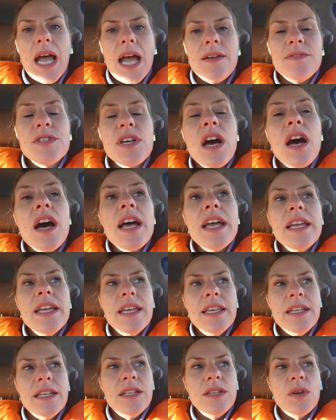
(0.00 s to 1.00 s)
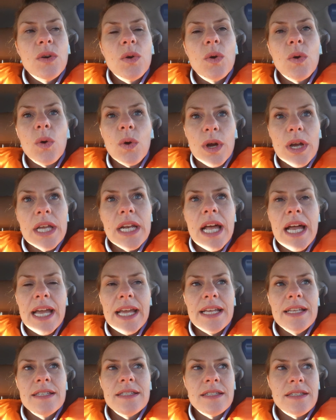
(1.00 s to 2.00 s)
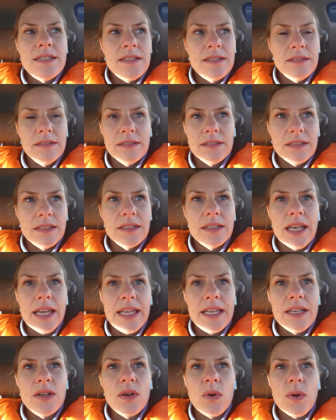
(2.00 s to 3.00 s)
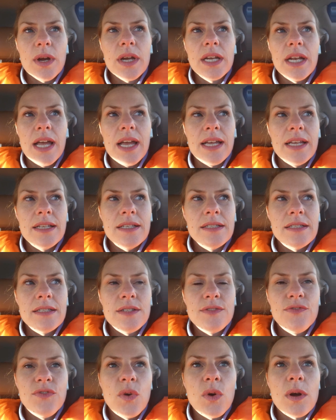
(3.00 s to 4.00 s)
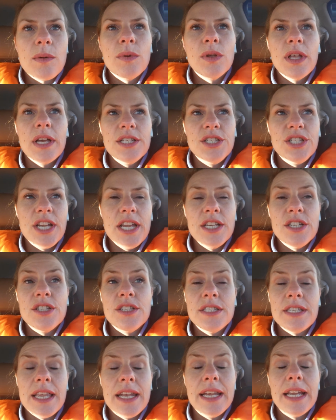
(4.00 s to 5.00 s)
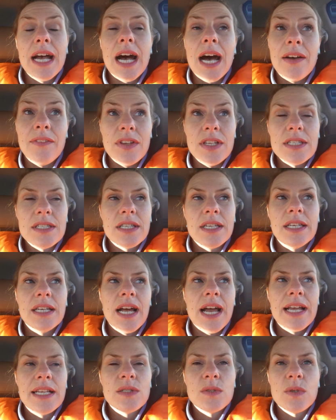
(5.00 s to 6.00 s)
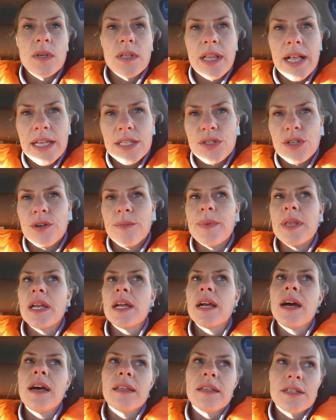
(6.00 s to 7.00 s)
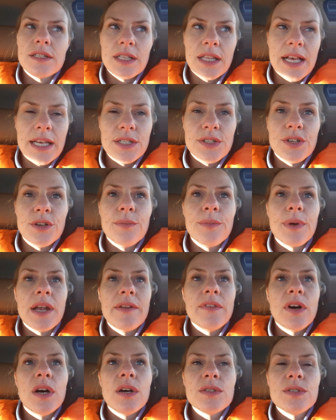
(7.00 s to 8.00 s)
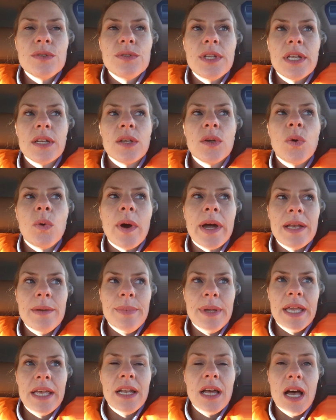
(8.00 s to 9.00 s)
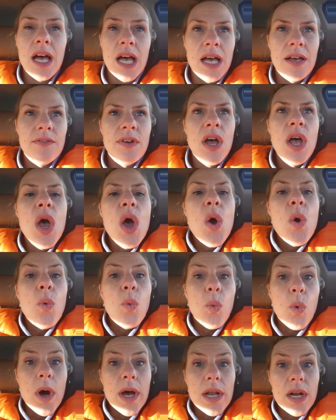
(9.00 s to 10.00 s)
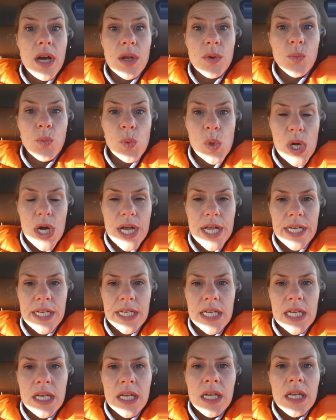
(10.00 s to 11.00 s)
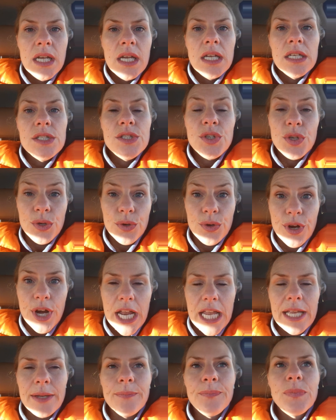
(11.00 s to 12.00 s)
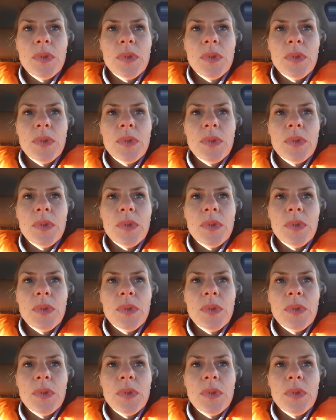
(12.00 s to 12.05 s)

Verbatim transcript: I've taught in an organized like organized formal education setting, obviously in a high school classroom, in a college classroom, but I've also done quite a bit of one on one tutoring.